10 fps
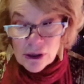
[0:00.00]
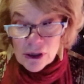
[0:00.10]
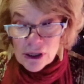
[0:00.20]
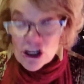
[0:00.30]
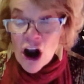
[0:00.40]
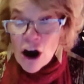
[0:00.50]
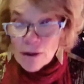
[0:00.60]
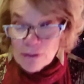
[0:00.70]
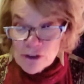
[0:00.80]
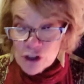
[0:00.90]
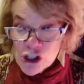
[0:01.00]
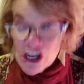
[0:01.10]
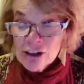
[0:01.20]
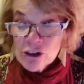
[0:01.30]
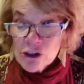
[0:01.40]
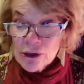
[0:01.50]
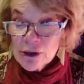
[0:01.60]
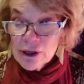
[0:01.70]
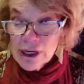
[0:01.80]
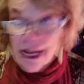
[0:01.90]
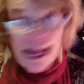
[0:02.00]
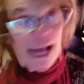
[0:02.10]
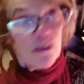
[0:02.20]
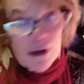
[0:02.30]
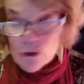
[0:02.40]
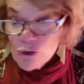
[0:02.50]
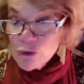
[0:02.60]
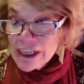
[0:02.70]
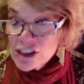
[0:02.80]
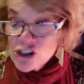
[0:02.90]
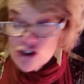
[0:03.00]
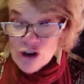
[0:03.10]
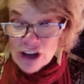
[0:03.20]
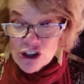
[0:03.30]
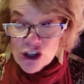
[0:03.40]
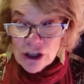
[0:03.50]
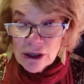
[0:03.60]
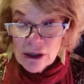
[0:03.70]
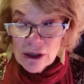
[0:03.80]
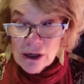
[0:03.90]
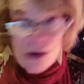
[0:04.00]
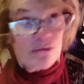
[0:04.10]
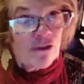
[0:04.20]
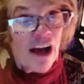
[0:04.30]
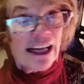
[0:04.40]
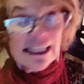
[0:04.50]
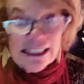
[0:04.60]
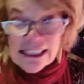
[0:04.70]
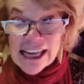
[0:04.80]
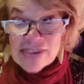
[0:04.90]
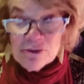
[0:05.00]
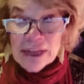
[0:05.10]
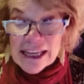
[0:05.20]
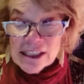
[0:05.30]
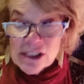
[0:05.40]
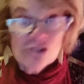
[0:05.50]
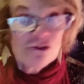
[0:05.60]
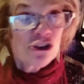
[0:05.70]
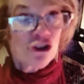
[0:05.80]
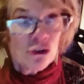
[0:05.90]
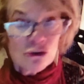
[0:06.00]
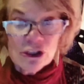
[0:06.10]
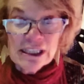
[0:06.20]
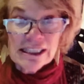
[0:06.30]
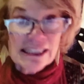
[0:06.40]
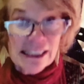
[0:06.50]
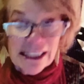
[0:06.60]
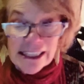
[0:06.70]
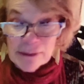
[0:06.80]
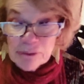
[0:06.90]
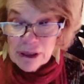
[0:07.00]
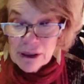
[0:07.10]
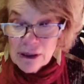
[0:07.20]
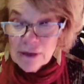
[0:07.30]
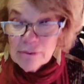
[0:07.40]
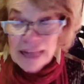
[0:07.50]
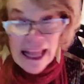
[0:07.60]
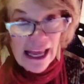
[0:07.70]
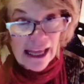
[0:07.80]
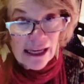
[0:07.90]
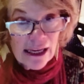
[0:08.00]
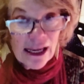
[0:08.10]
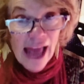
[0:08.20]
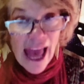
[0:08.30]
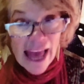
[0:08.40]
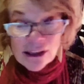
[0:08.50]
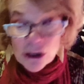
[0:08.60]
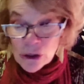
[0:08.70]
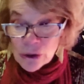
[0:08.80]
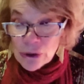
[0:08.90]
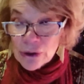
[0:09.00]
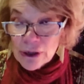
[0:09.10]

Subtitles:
tarps for shelter, helping with reconstruction, providing safe places for children to sleep, play, and learn.